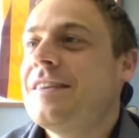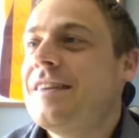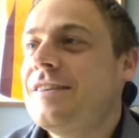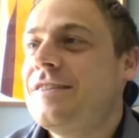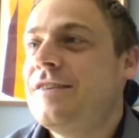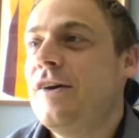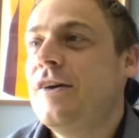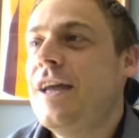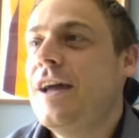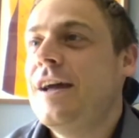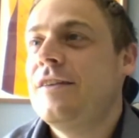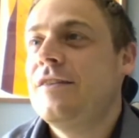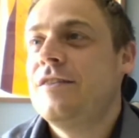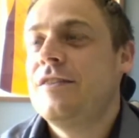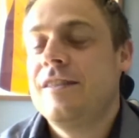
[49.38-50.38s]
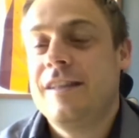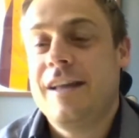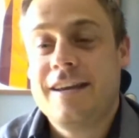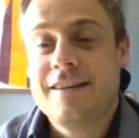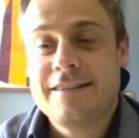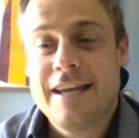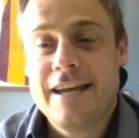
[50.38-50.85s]
So yeah,
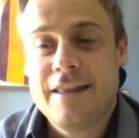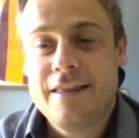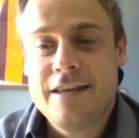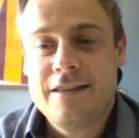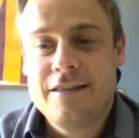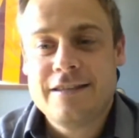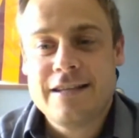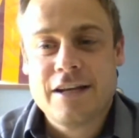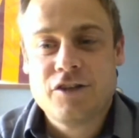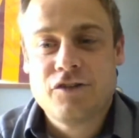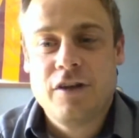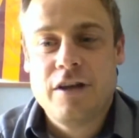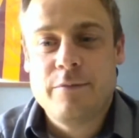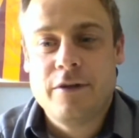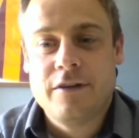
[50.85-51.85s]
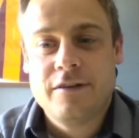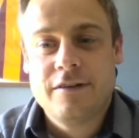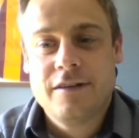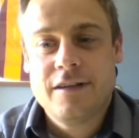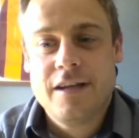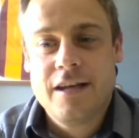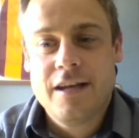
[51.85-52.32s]
like I say, the tax treatment
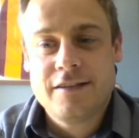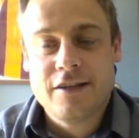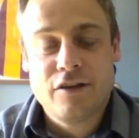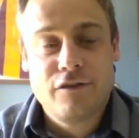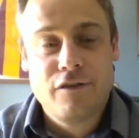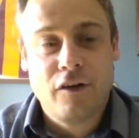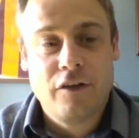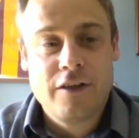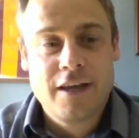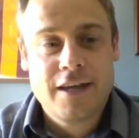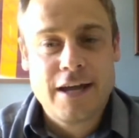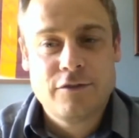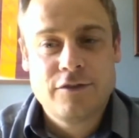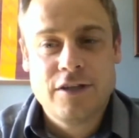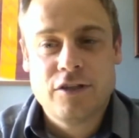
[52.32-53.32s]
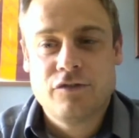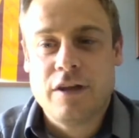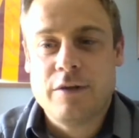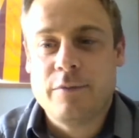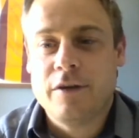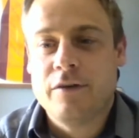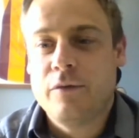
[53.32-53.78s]
is going to follow the accounting
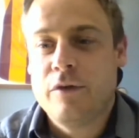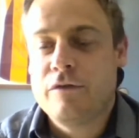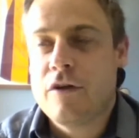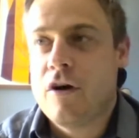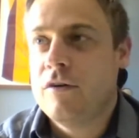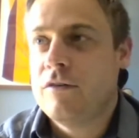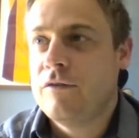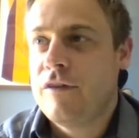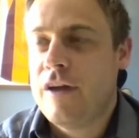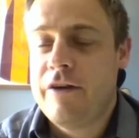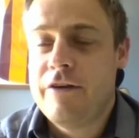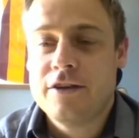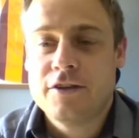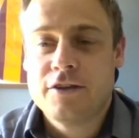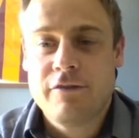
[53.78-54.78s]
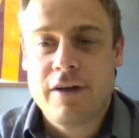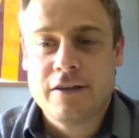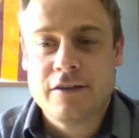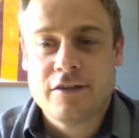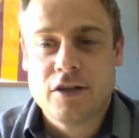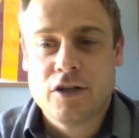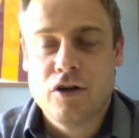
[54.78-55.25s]
treatment. We've got various
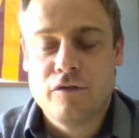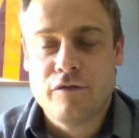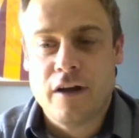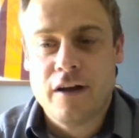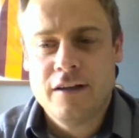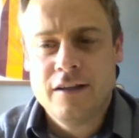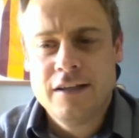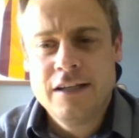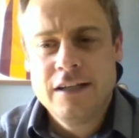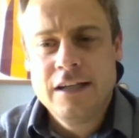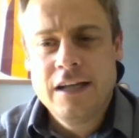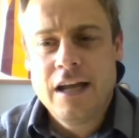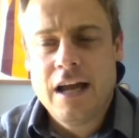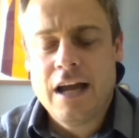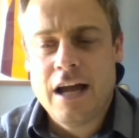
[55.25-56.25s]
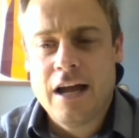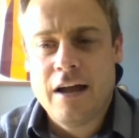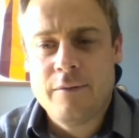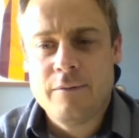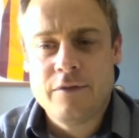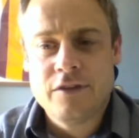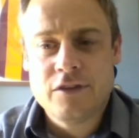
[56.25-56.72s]
grants to cover.
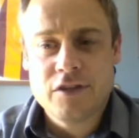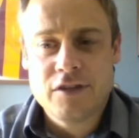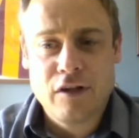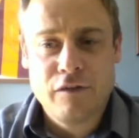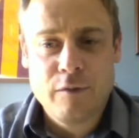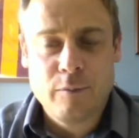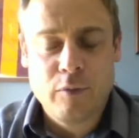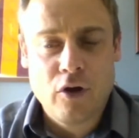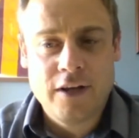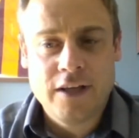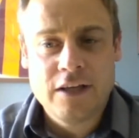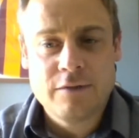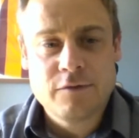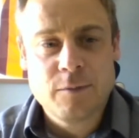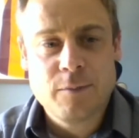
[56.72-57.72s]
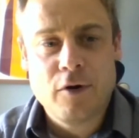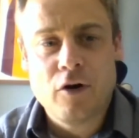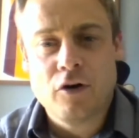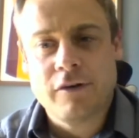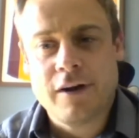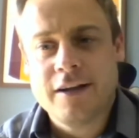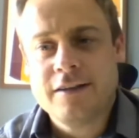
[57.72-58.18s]
There's the self-employed income
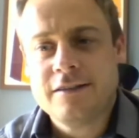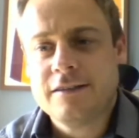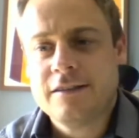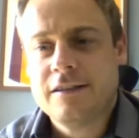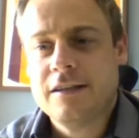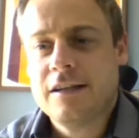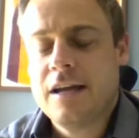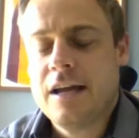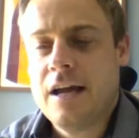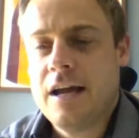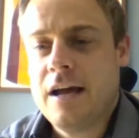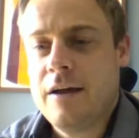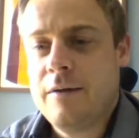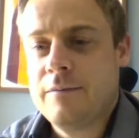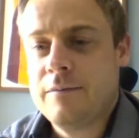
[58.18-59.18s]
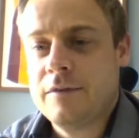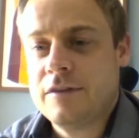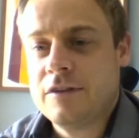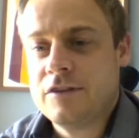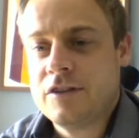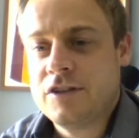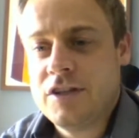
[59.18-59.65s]
support grant.
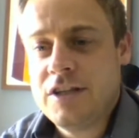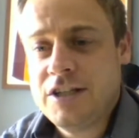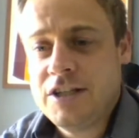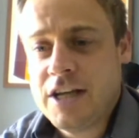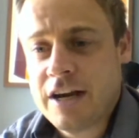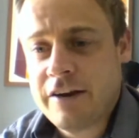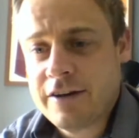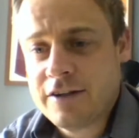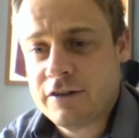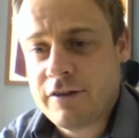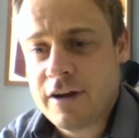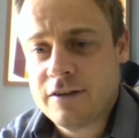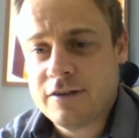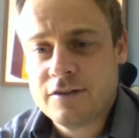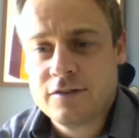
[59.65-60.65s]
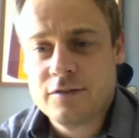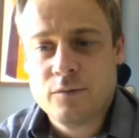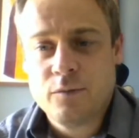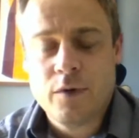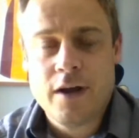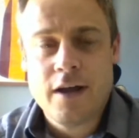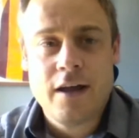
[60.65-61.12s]
There's the CGRS grants,
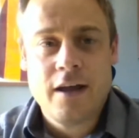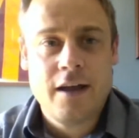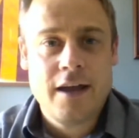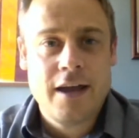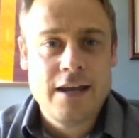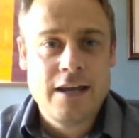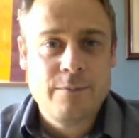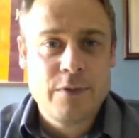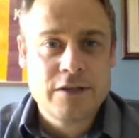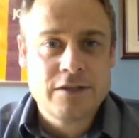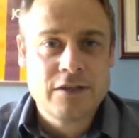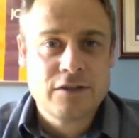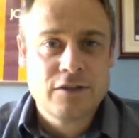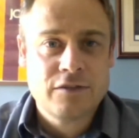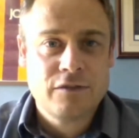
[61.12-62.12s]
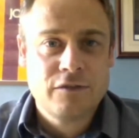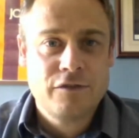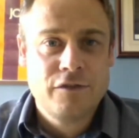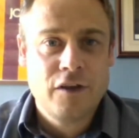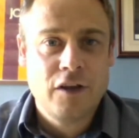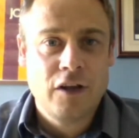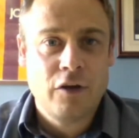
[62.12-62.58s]
where any business
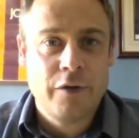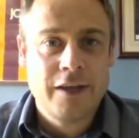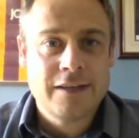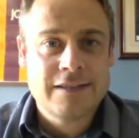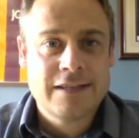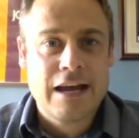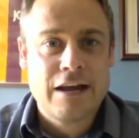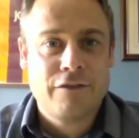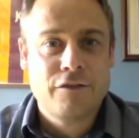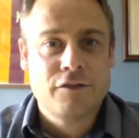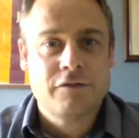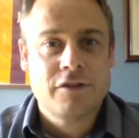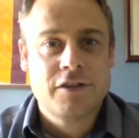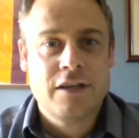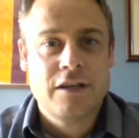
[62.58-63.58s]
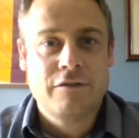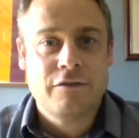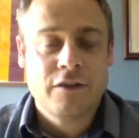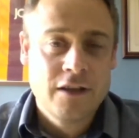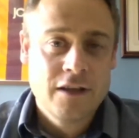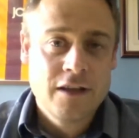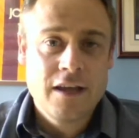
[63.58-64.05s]
furloughing staff has
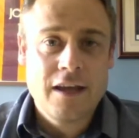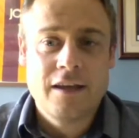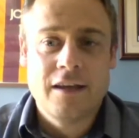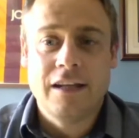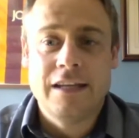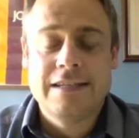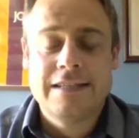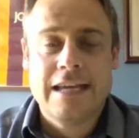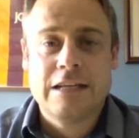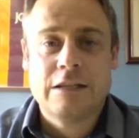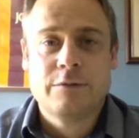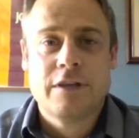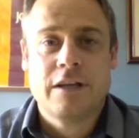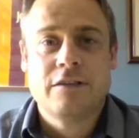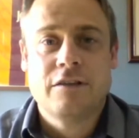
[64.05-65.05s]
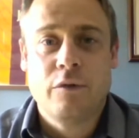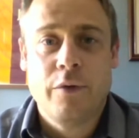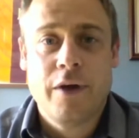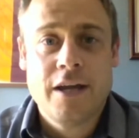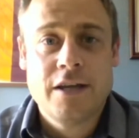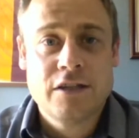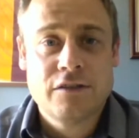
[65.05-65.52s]
received at least 80% of the
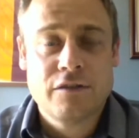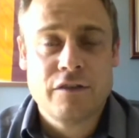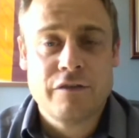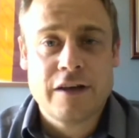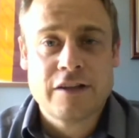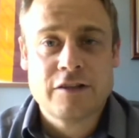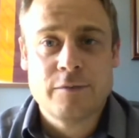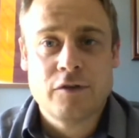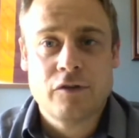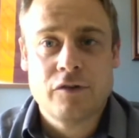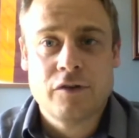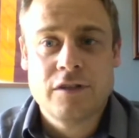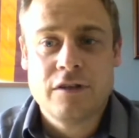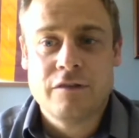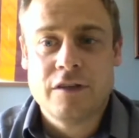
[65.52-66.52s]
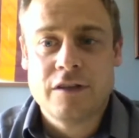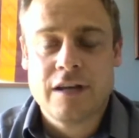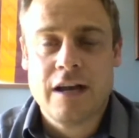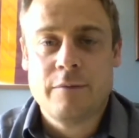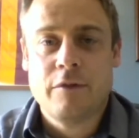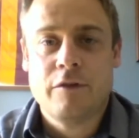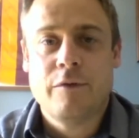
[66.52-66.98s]
wages for the vast majority of the
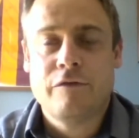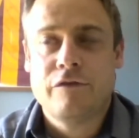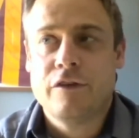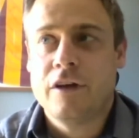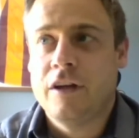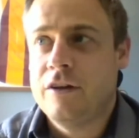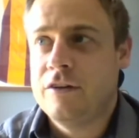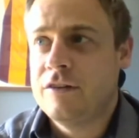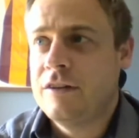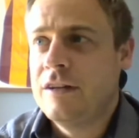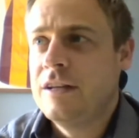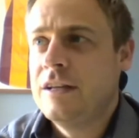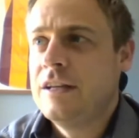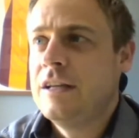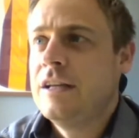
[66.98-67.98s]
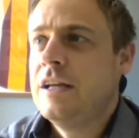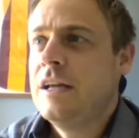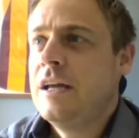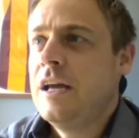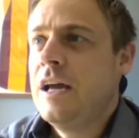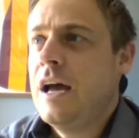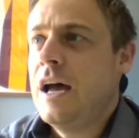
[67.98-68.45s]
time they've been furloughed.
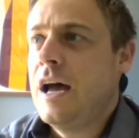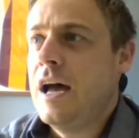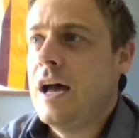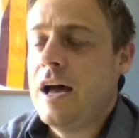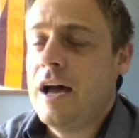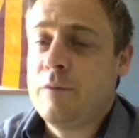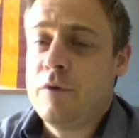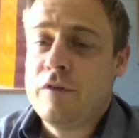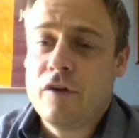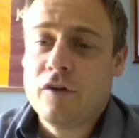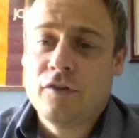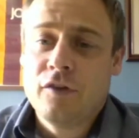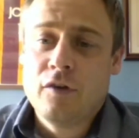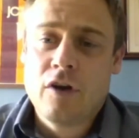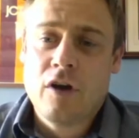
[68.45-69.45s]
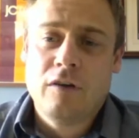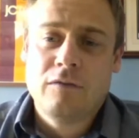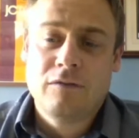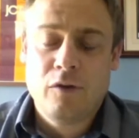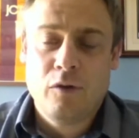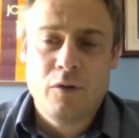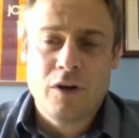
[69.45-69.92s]
And we've also
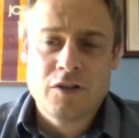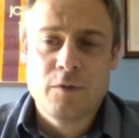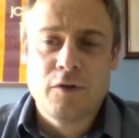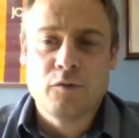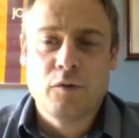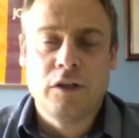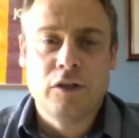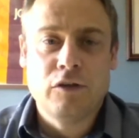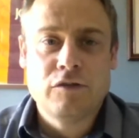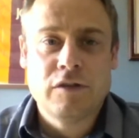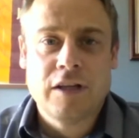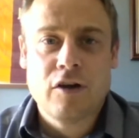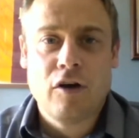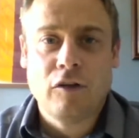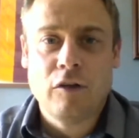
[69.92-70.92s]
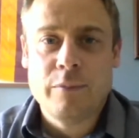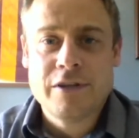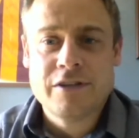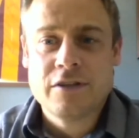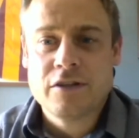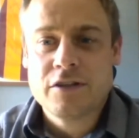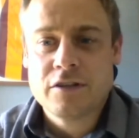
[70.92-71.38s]
got what I suppose we'll loosely call the
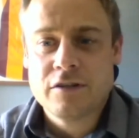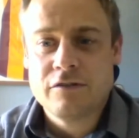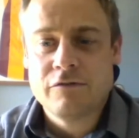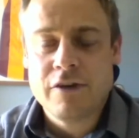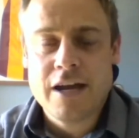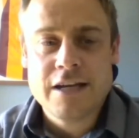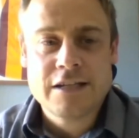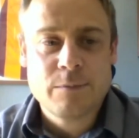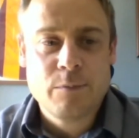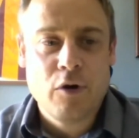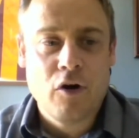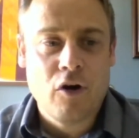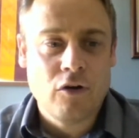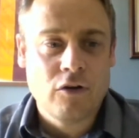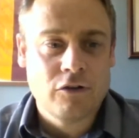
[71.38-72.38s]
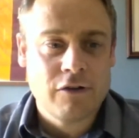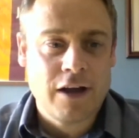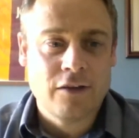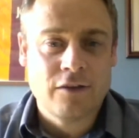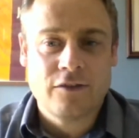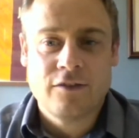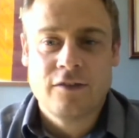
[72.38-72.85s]
business rate support
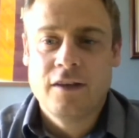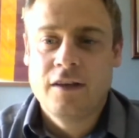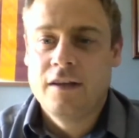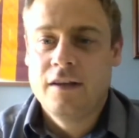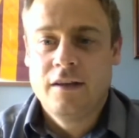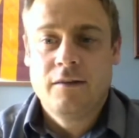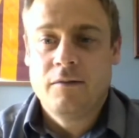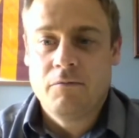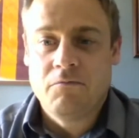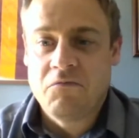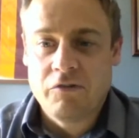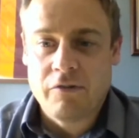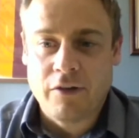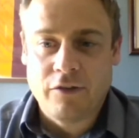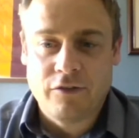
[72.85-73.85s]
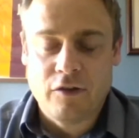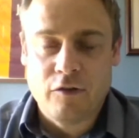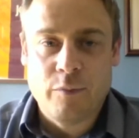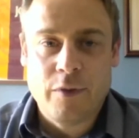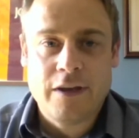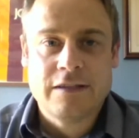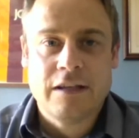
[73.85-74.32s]
grants that
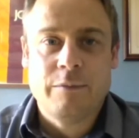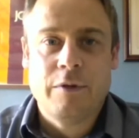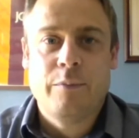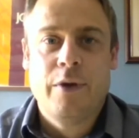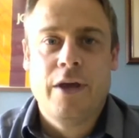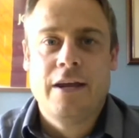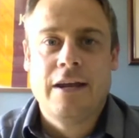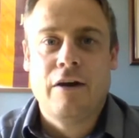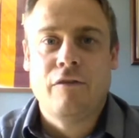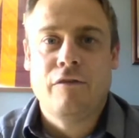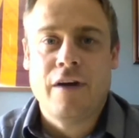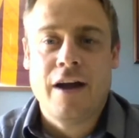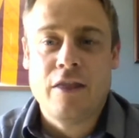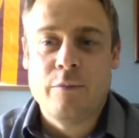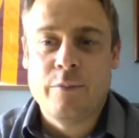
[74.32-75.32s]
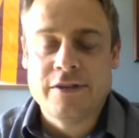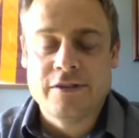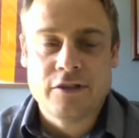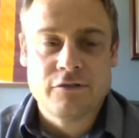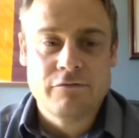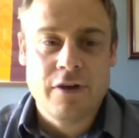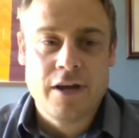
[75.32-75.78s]
have basically been paid out via the
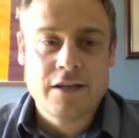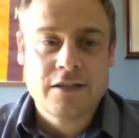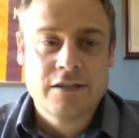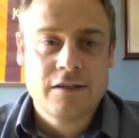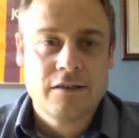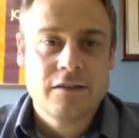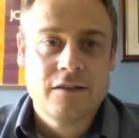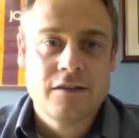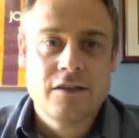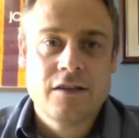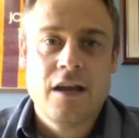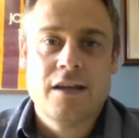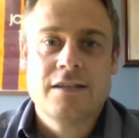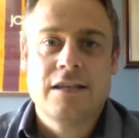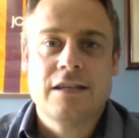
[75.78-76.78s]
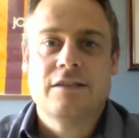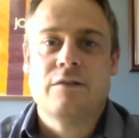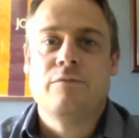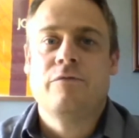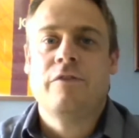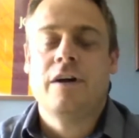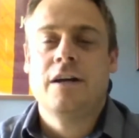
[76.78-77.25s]
business rates
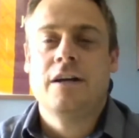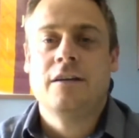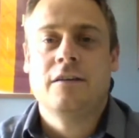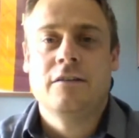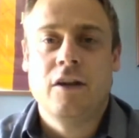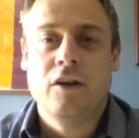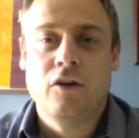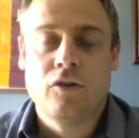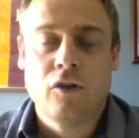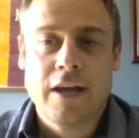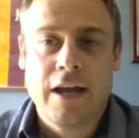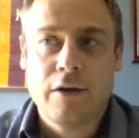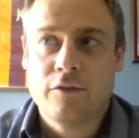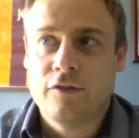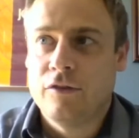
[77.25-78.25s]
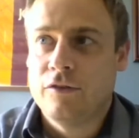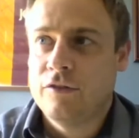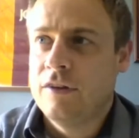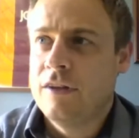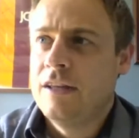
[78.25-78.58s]
system by the local councils.